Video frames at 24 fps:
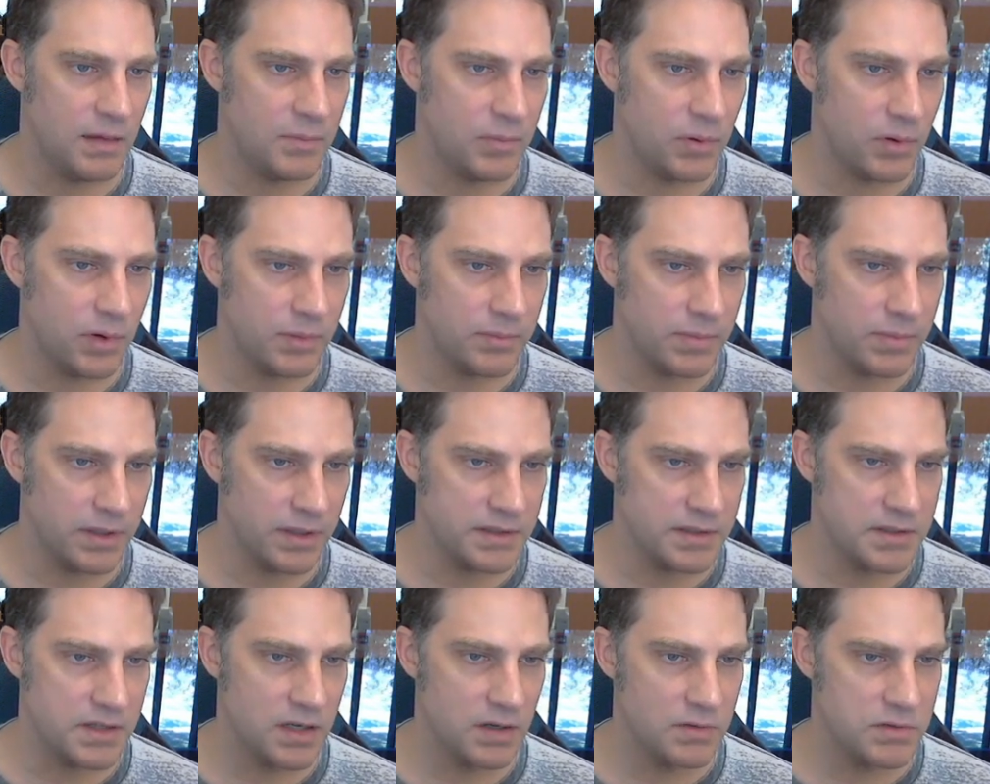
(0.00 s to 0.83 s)
important.
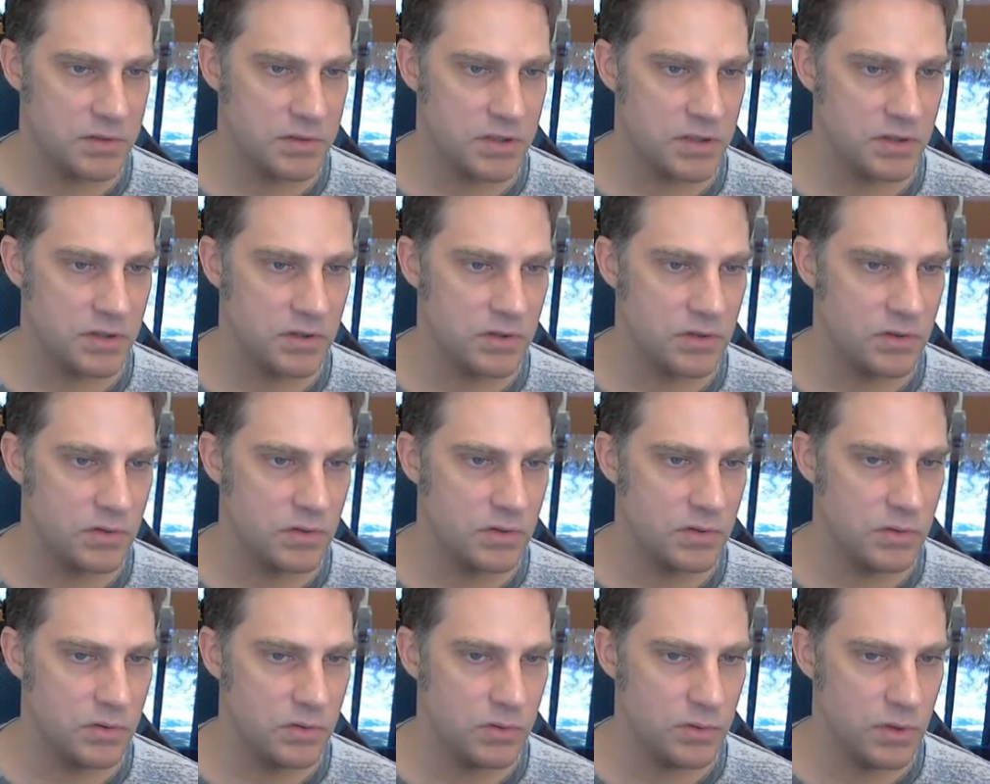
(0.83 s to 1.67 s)
But let's go
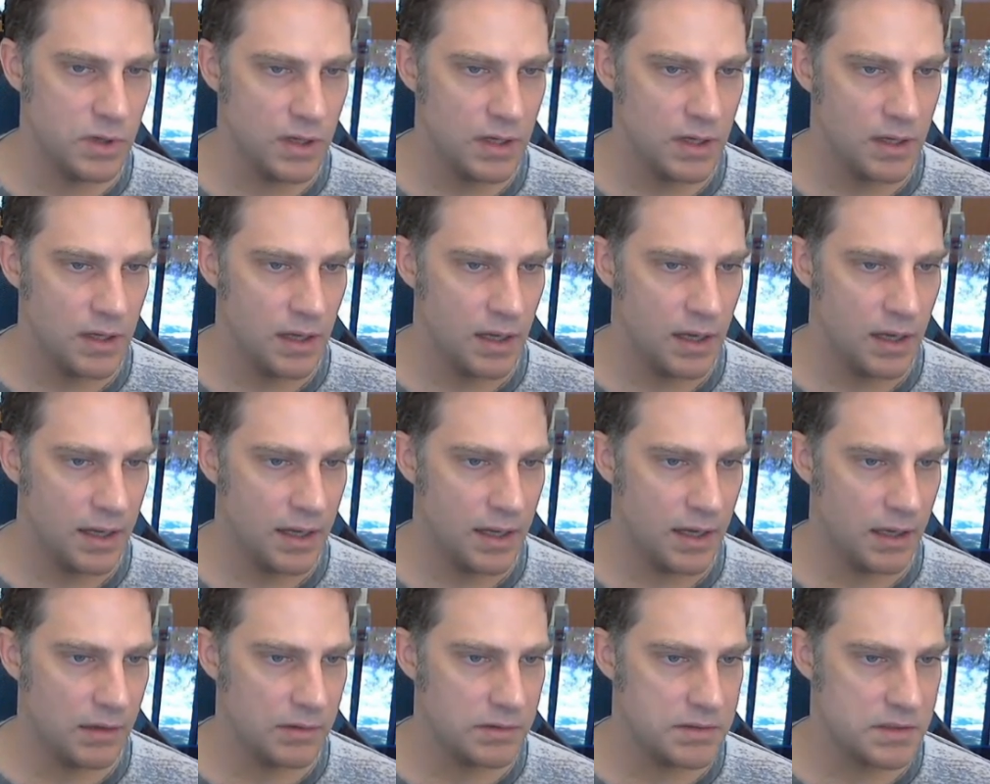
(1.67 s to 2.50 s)
to
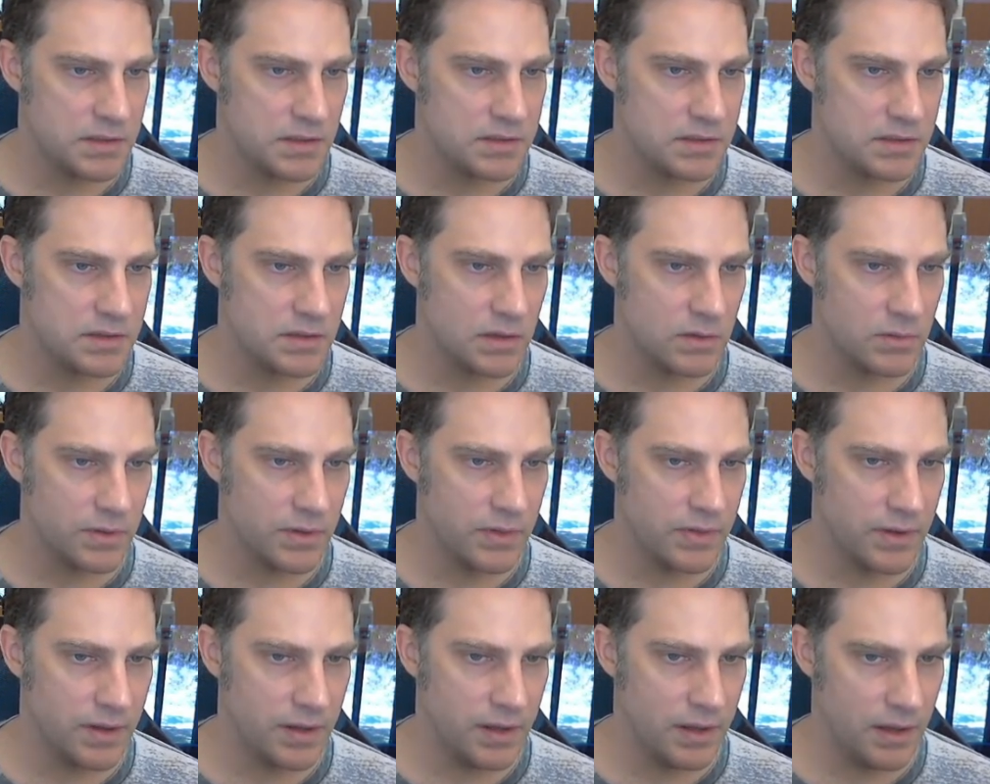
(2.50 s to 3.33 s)
let's start
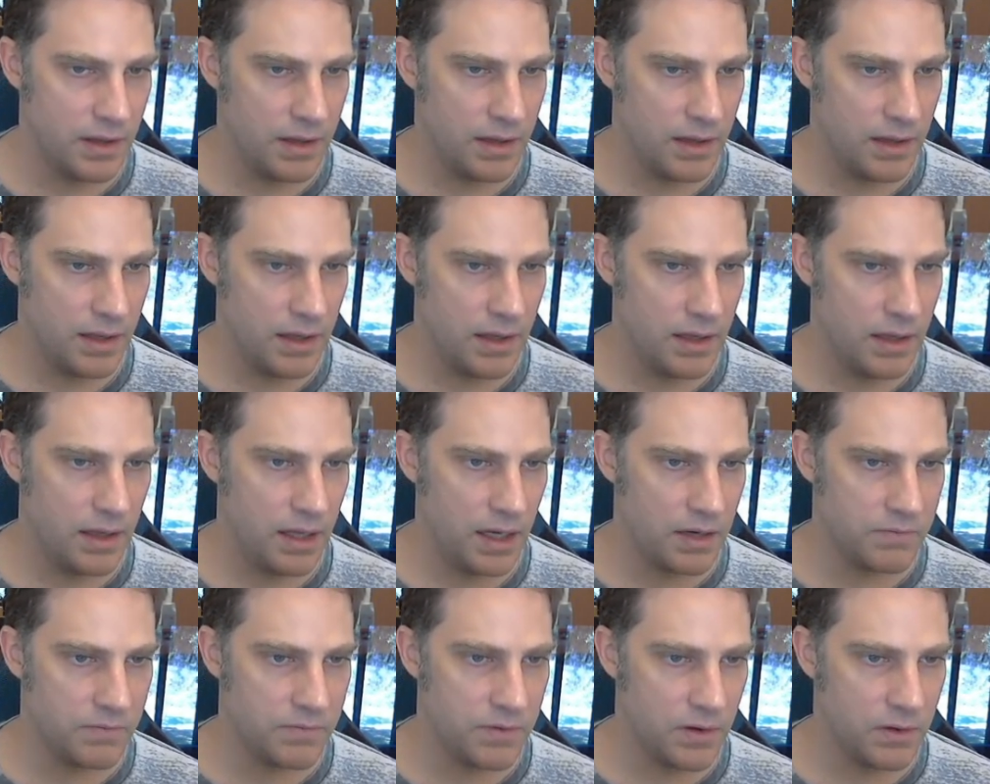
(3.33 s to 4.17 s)
with
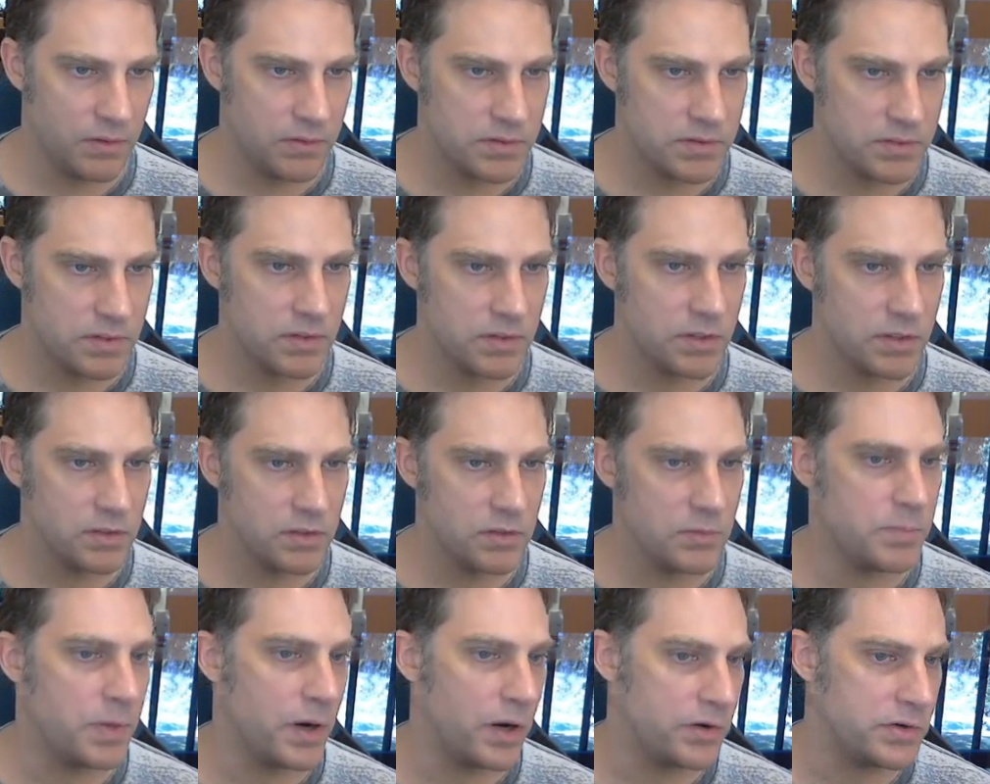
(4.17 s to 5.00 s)
info. So you
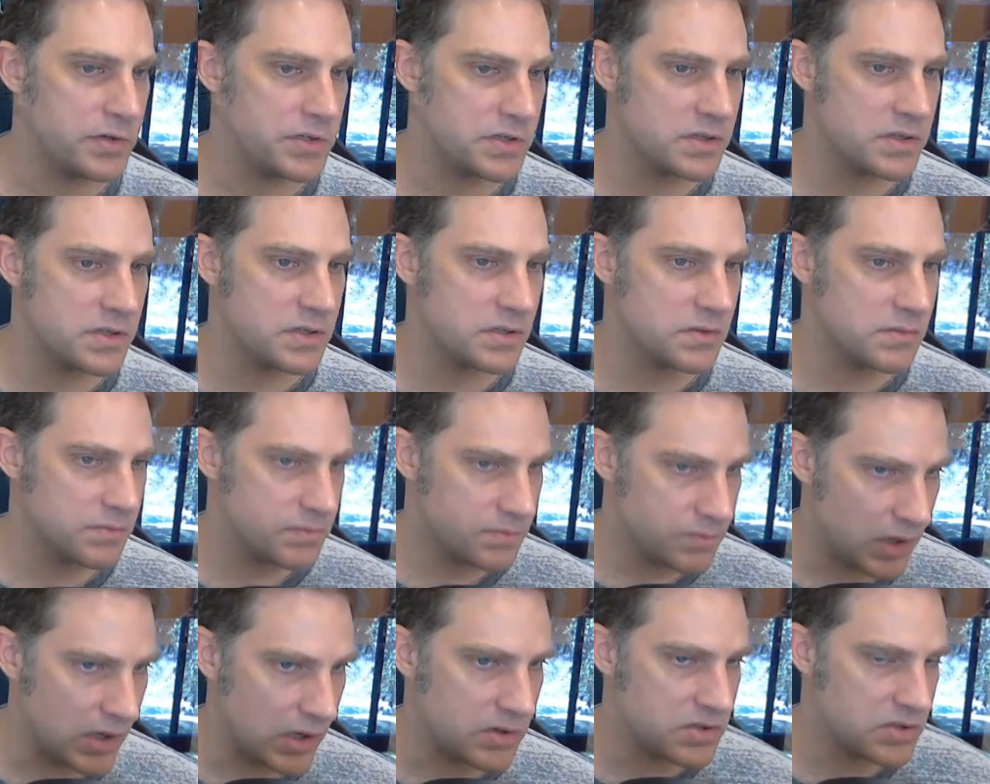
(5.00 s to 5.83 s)
can do posts.
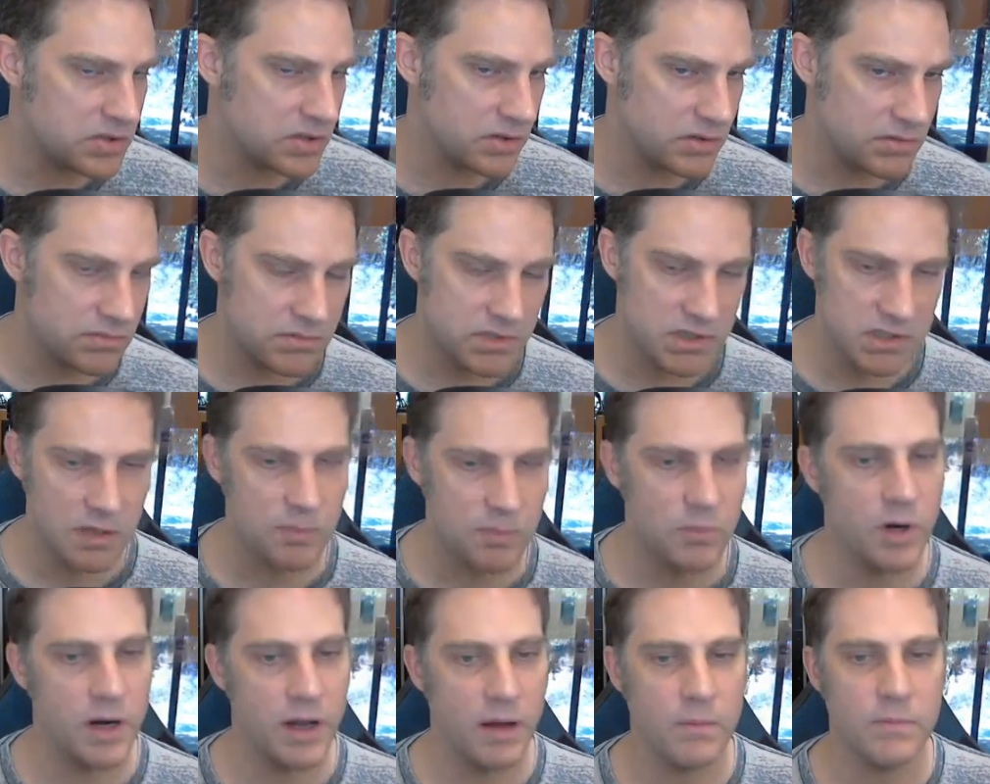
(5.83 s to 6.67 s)
Posts are
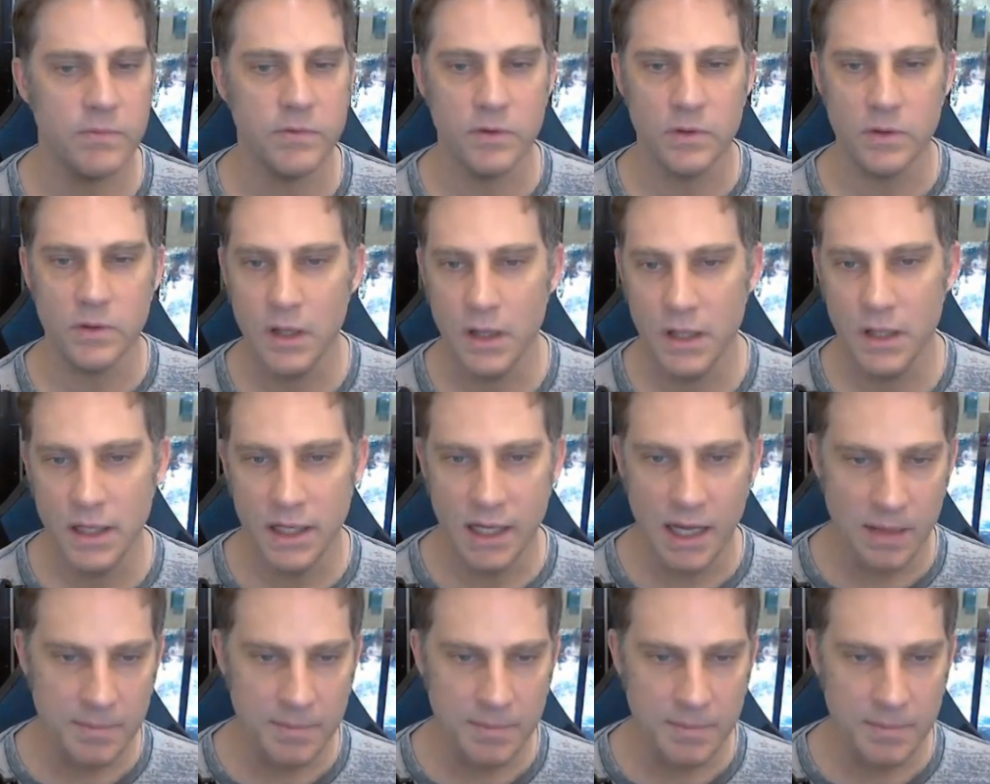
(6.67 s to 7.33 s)
somewhat helpful.